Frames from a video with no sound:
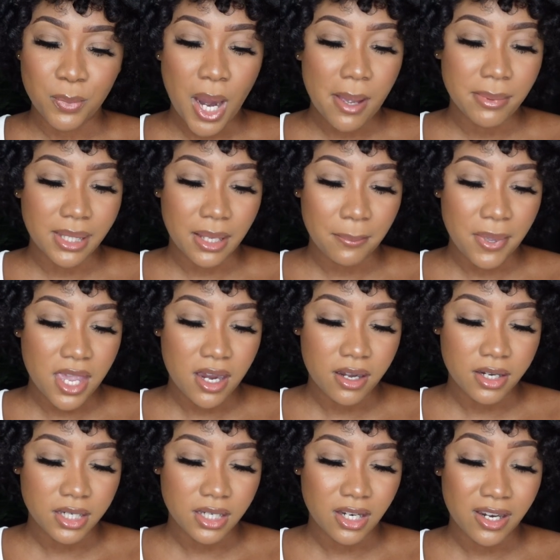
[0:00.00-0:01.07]
probably like pear
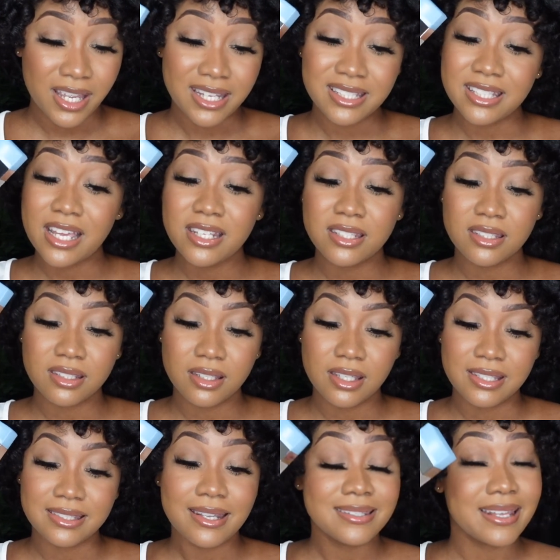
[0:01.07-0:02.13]
in here. It says
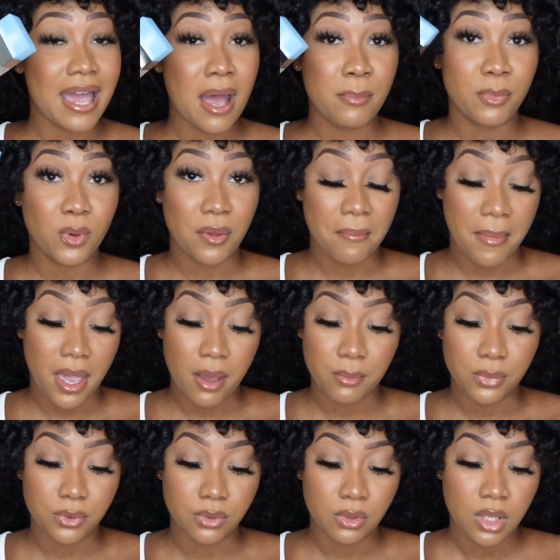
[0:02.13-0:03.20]
apple and
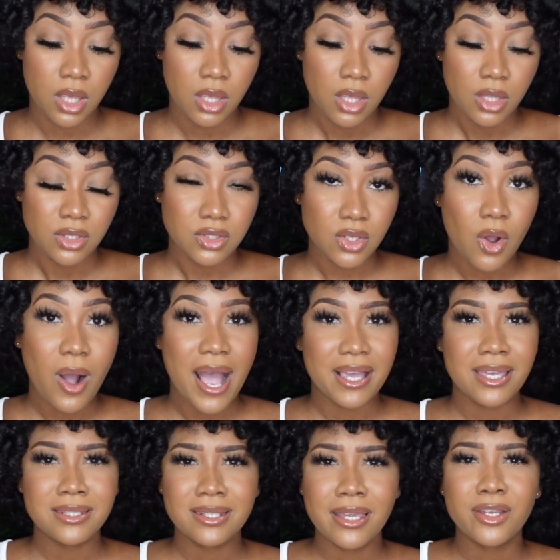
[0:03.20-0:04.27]
bamboo. So I
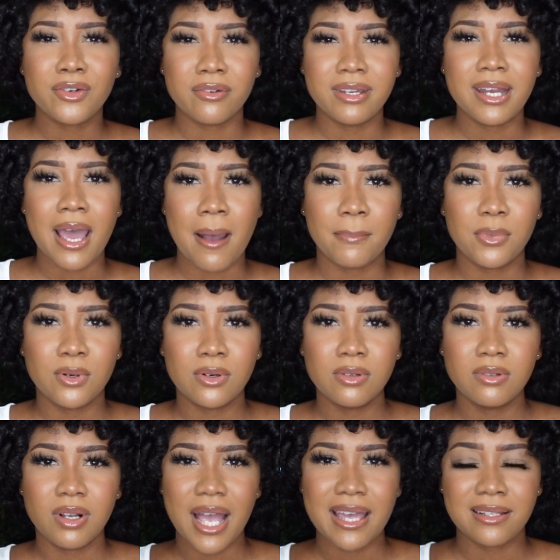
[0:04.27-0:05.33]
guess like green
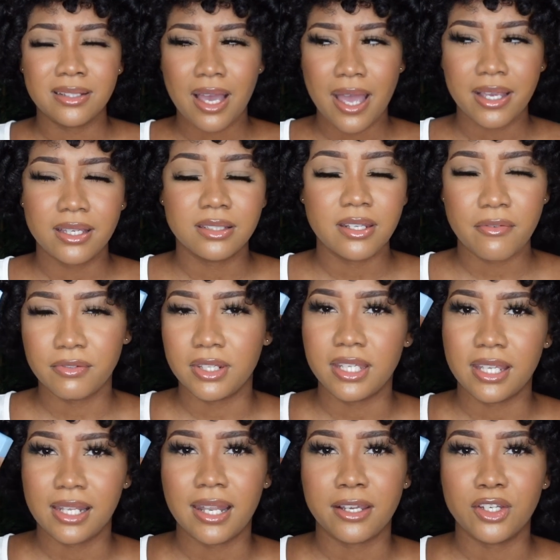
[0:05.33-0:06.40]
apple. I definitely
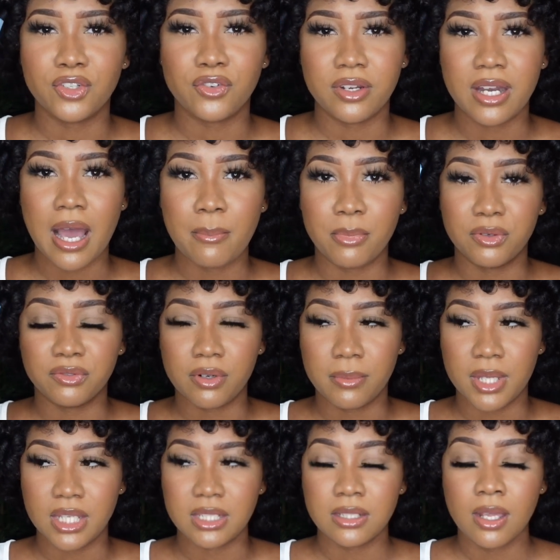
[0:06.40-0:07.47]
get like a green apple
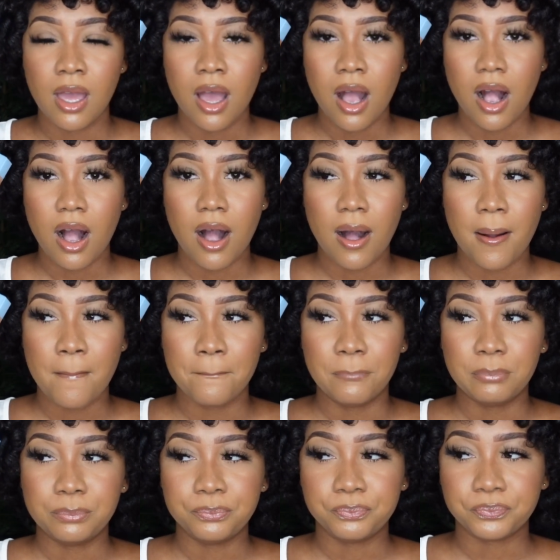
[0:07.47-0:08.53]
from this.
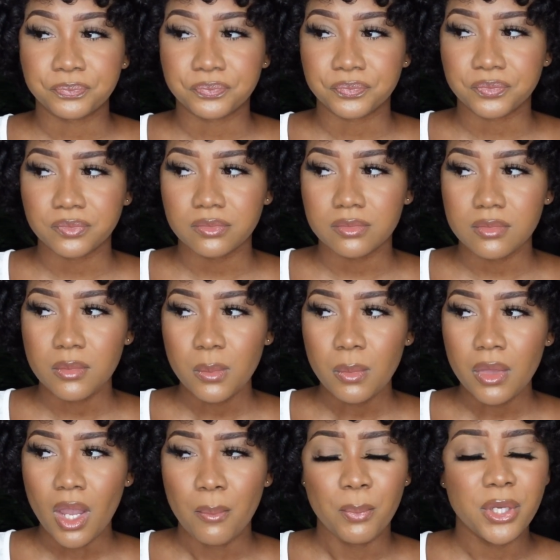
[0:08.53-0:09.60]

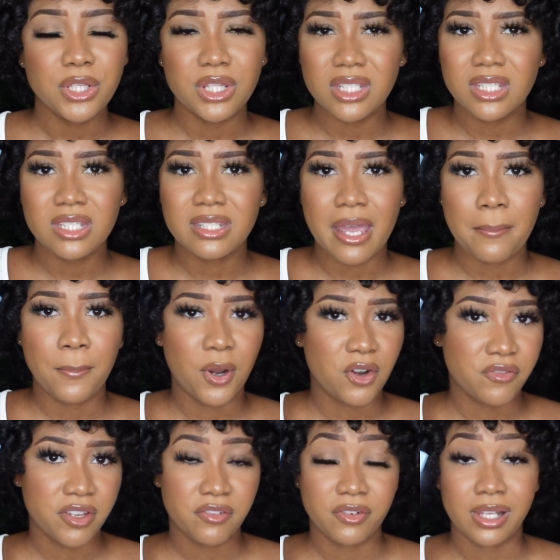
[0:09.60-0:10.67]
But this is like
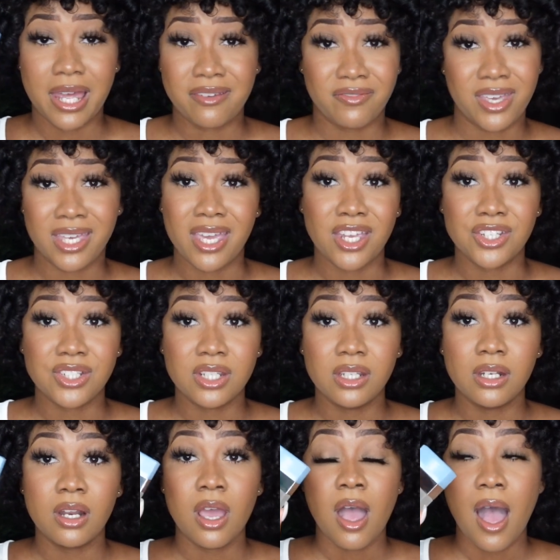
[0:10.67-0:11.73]
perfect for like
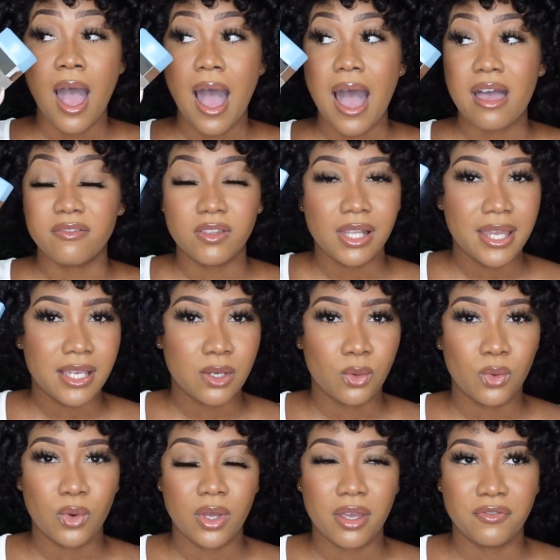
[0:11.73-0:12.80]
vacation. I feel like
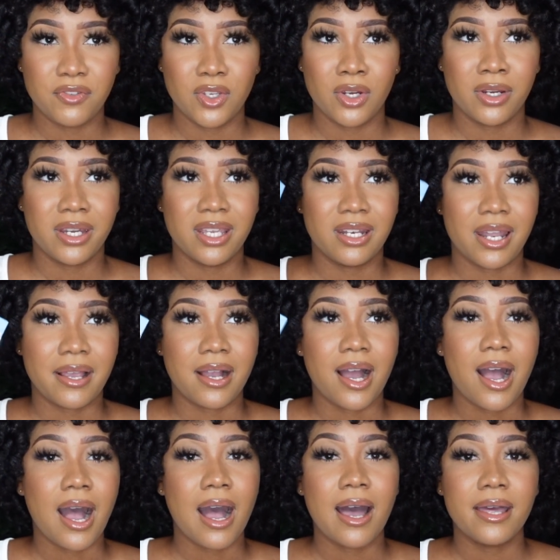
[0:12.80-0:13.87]
if you're in like a
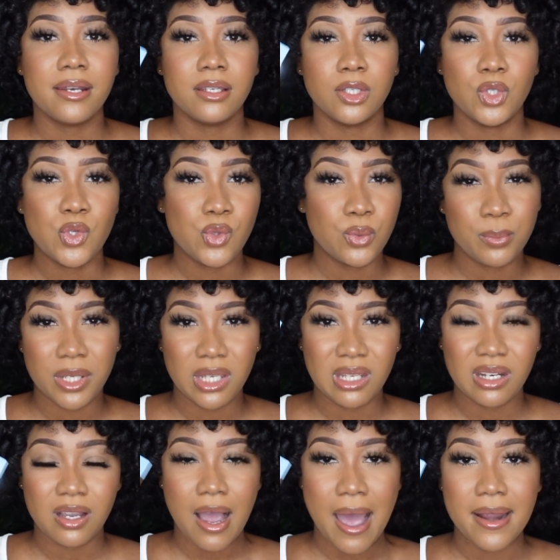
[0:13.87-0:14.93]
hot,
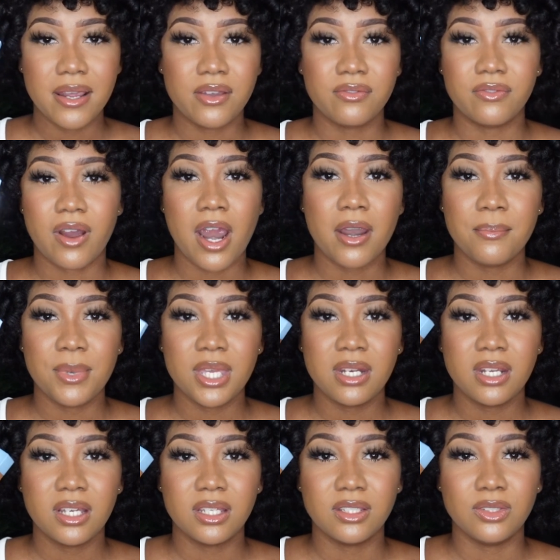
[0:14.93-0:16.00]
humid kind of
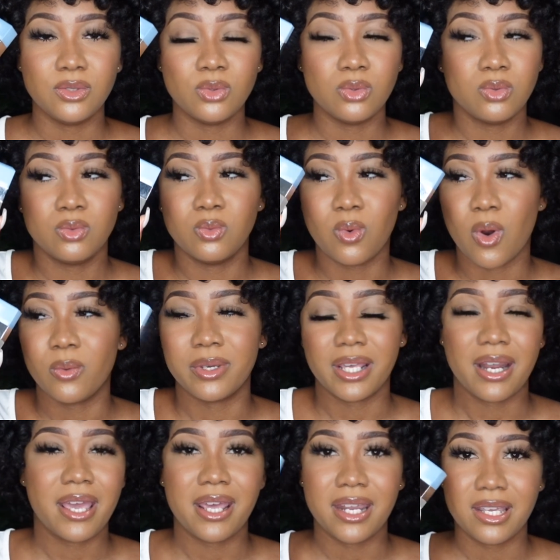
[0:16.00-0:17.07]
environment, you won't get
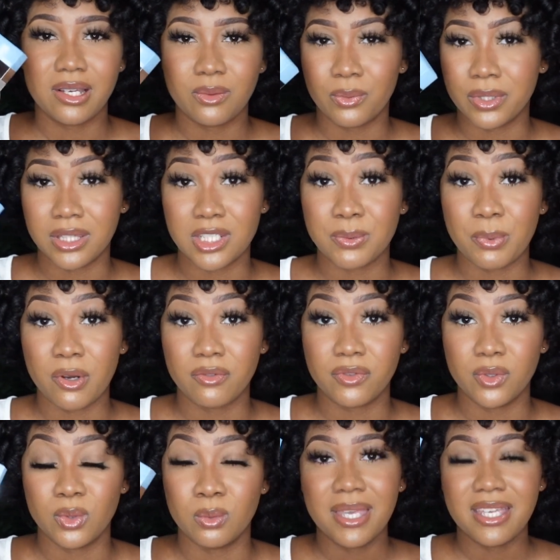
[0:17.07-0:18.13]
a headache with this
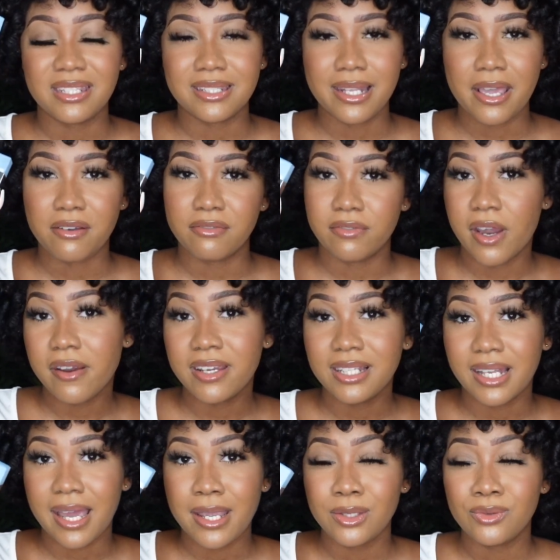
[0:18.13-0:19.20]
perfume. It's like very
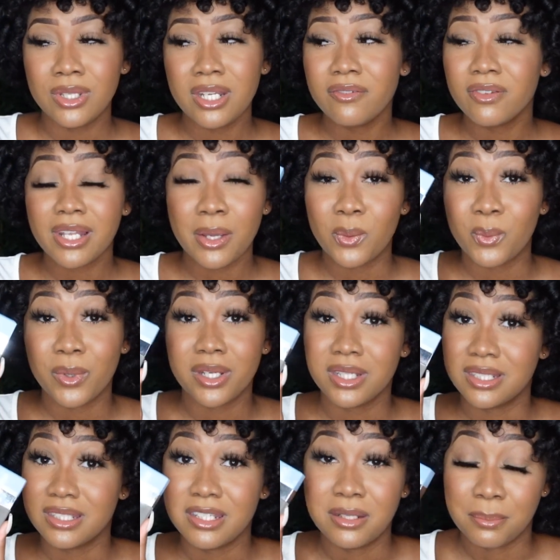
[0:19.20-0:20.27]
light. You can even like wear
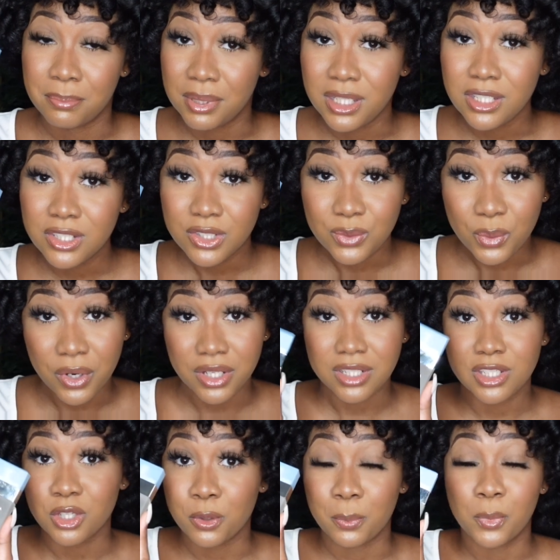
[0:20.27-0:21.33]
this to the beach, wear this
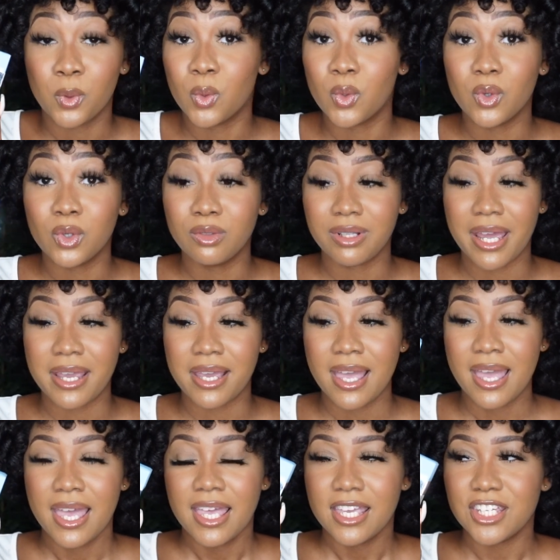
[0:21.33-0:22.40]
to the pool. Like
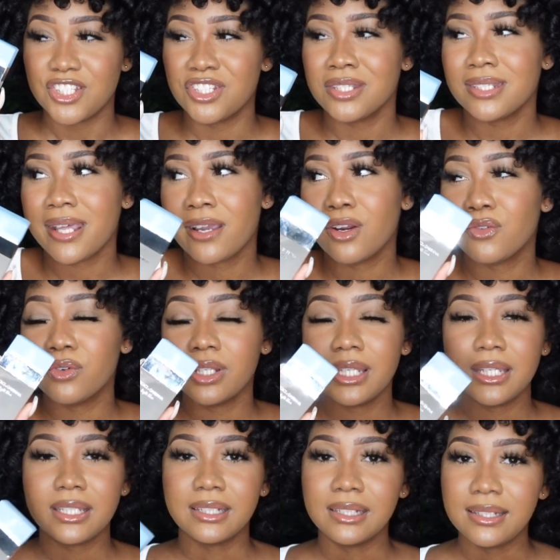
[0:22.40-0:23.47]
it's just like a
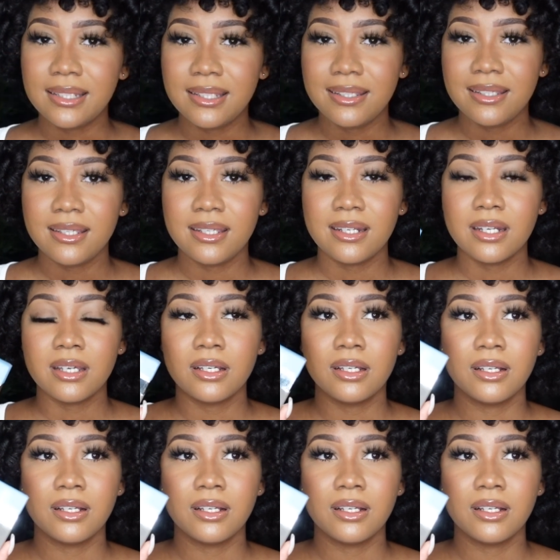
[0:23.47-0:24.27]
really clean